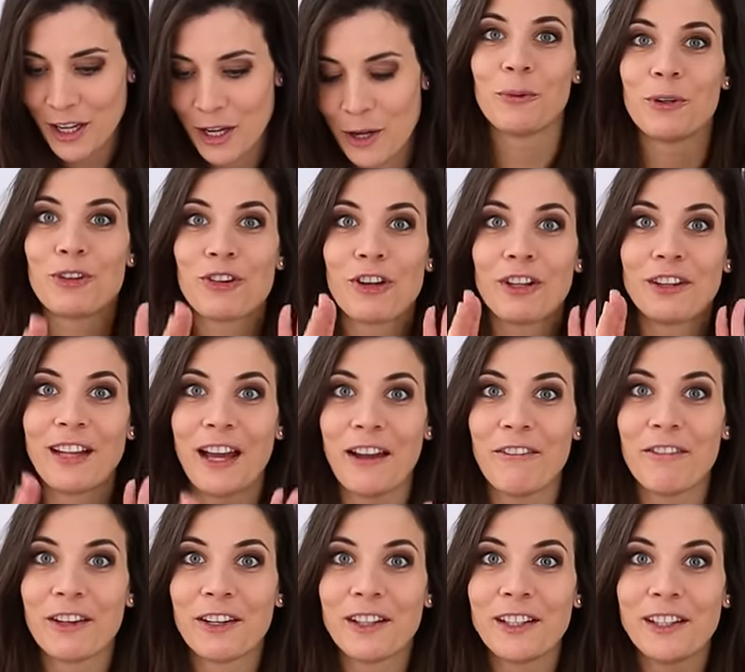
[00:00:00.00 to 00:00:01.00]
which I
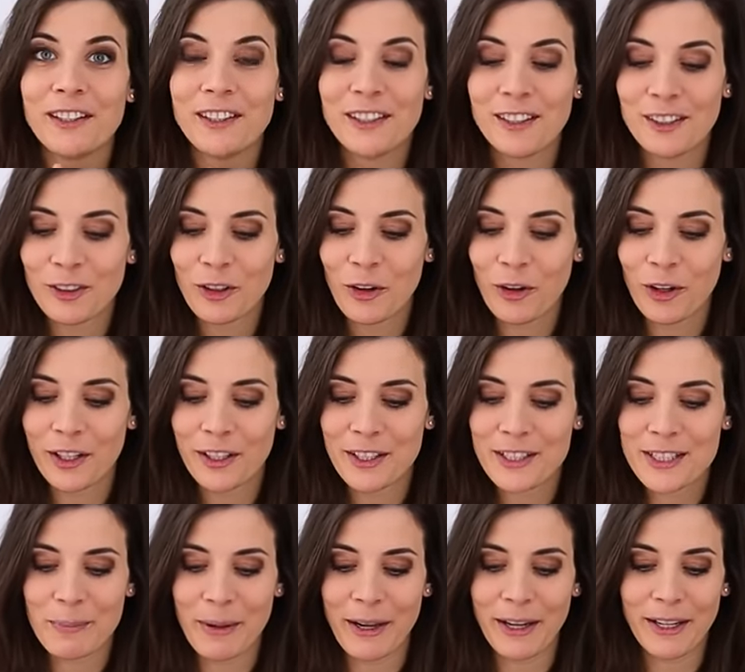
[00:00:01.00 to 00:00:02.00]
definitely did not
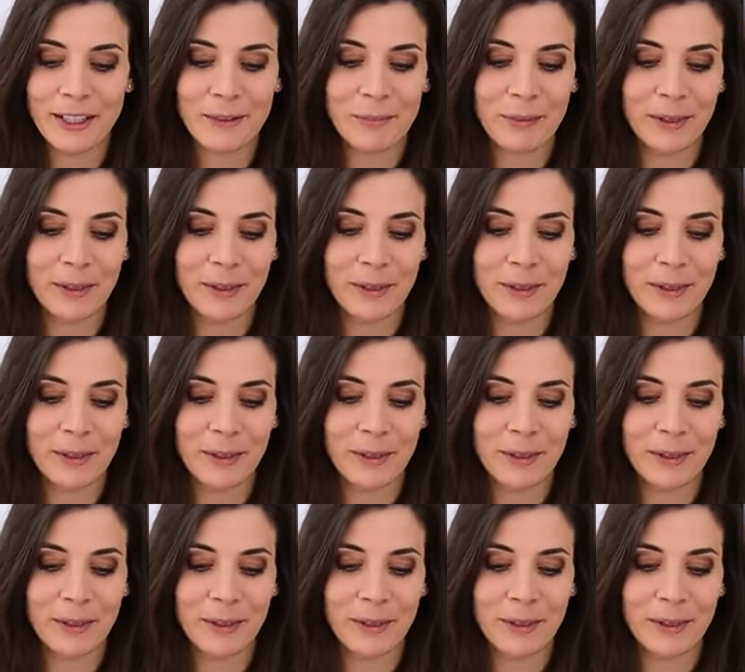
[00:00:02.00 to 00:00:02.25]
expect.